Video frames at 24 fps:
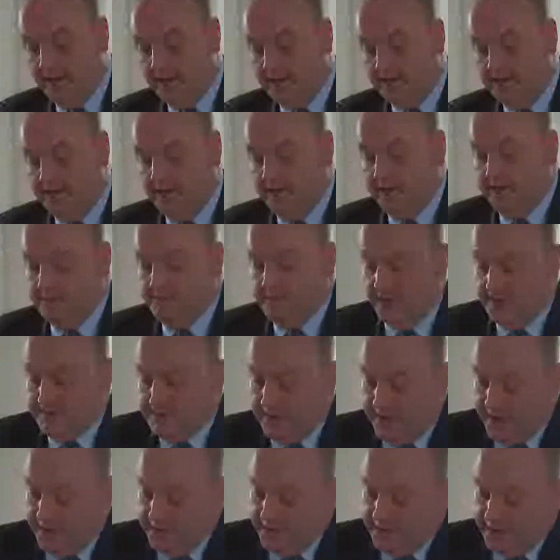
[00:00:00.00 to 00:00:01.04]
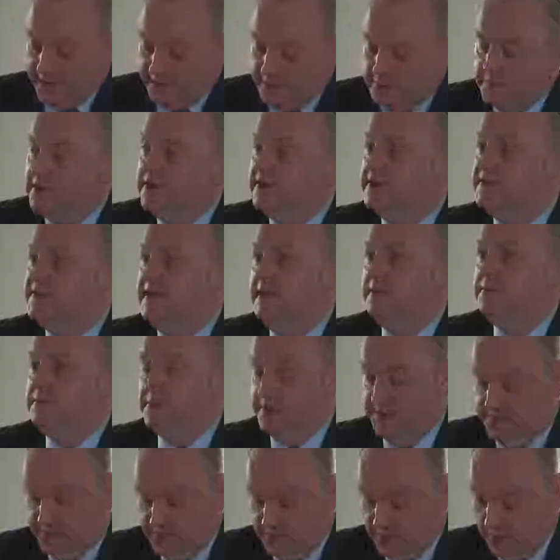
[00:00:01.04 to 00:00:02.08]
The McMahon government
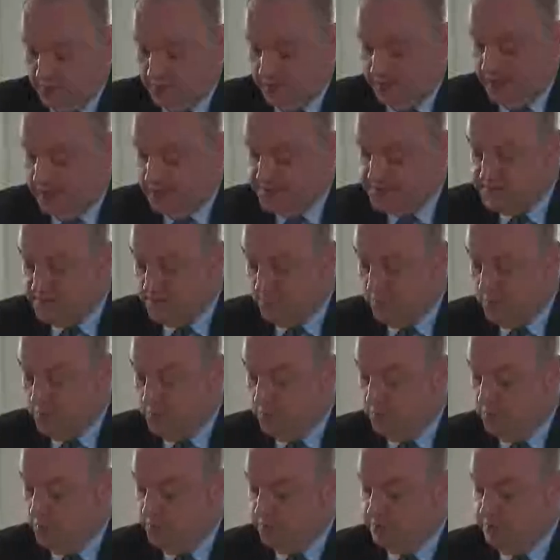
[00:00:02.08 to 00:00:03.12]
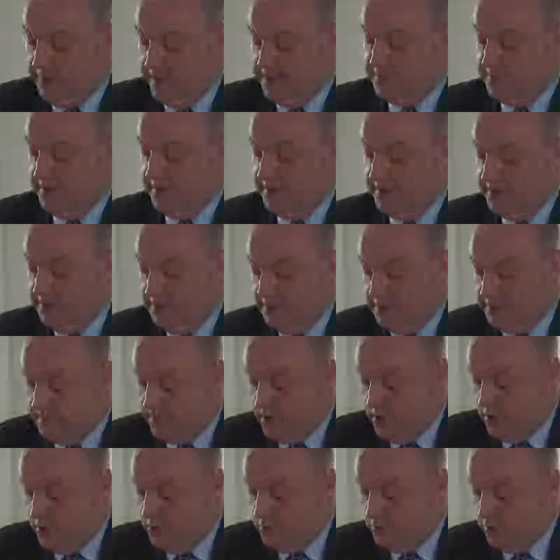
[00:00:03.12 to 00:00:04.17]
attempted to utilise the well-worn rhetoric of
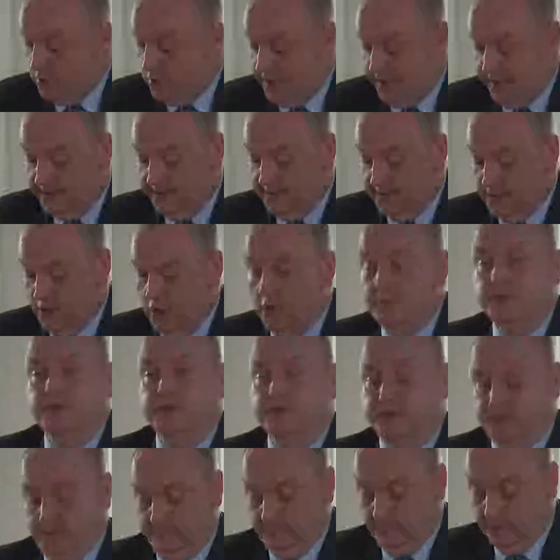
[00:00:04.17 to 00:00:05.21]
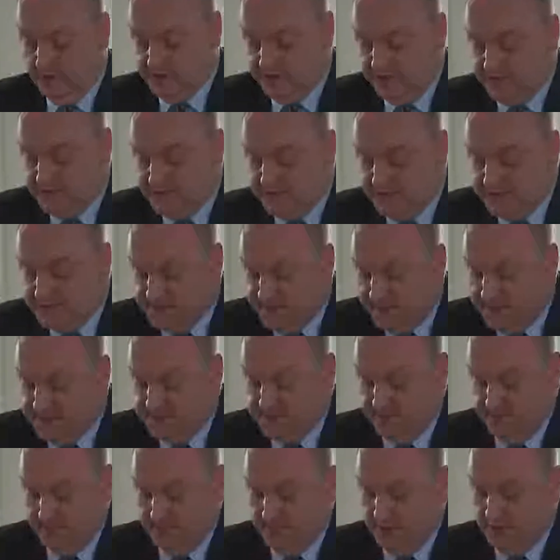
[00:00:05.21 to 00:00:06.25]
Cold War anti-communism, which had
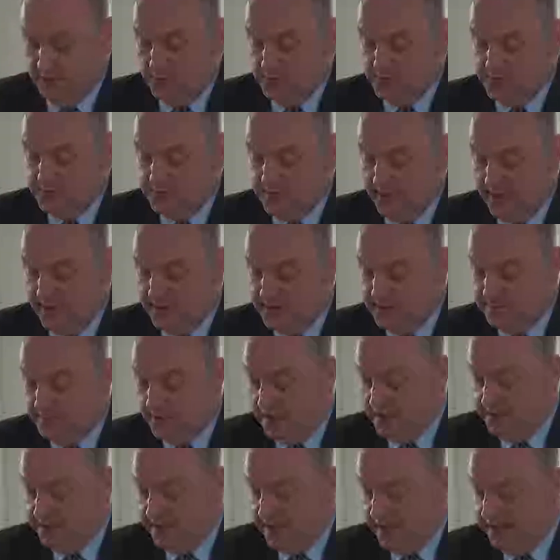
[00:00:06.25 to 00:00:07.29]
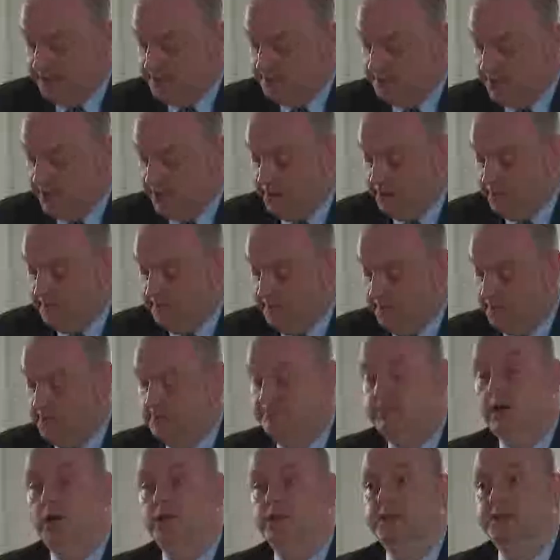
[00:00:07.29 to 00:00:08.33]
successfully been used to undermine the ALP on
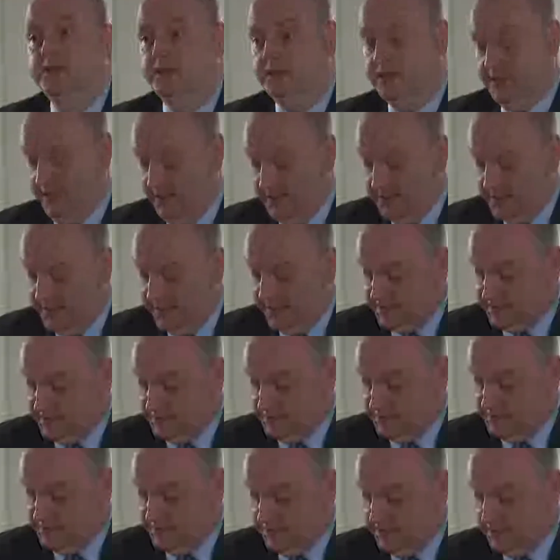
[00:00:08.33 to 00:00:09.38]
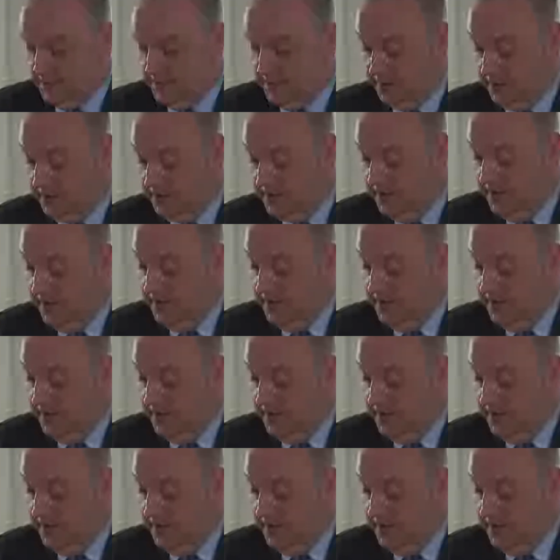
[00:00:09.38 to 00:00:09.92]
foreign policy and national security